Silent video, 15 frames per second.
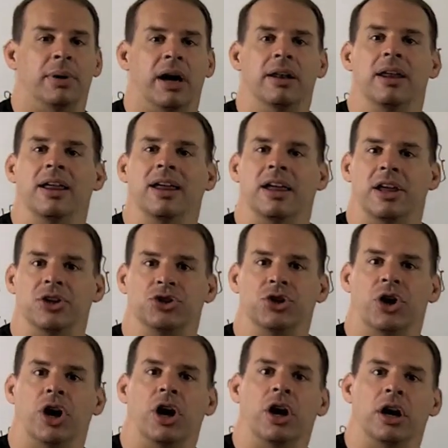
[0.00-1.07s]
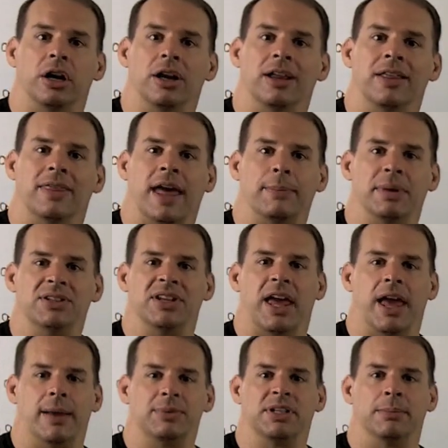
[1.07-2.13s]
But in turn, that means
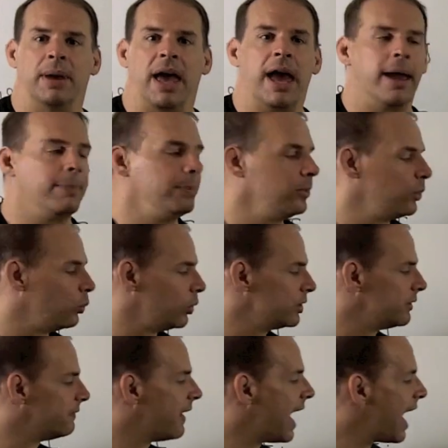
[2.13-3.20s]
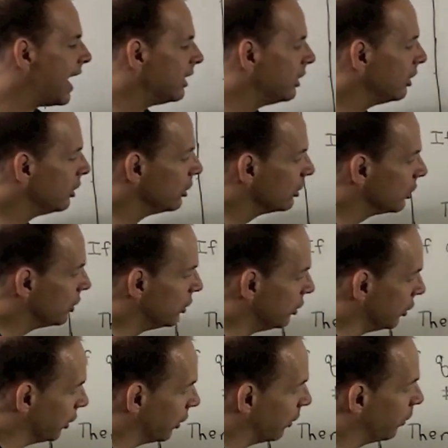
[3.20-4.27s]
that M sub A will divide
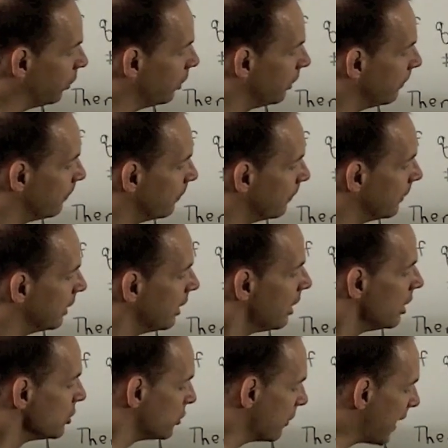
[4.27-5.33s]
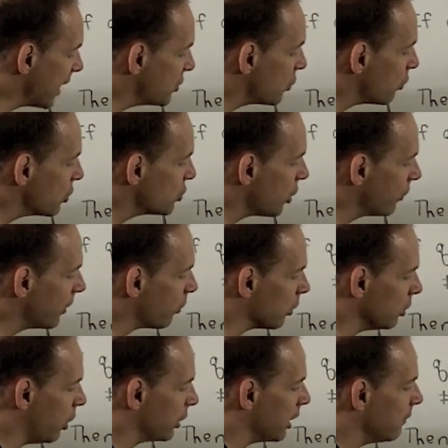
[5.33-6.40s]
Q. So that's the result
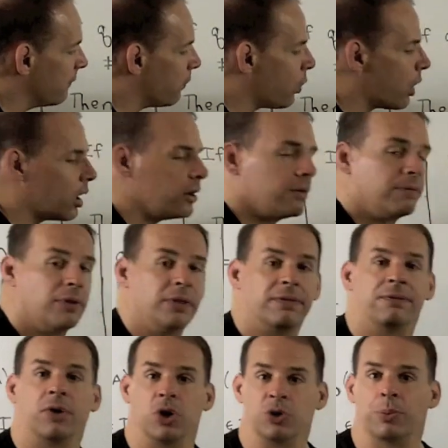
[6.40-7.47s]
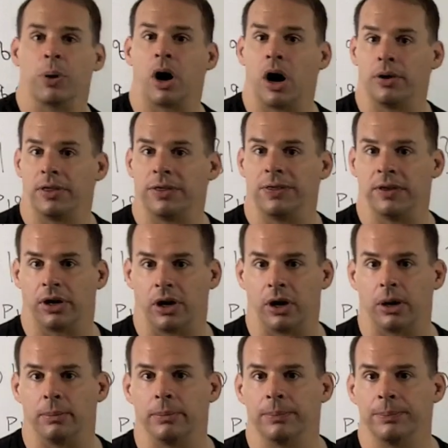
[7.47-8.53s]
that we're looking for for the first part of the
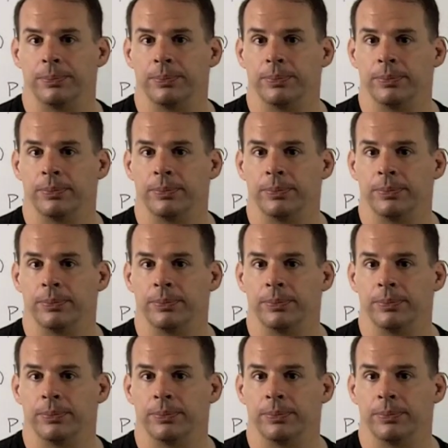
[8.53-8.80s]
theorem.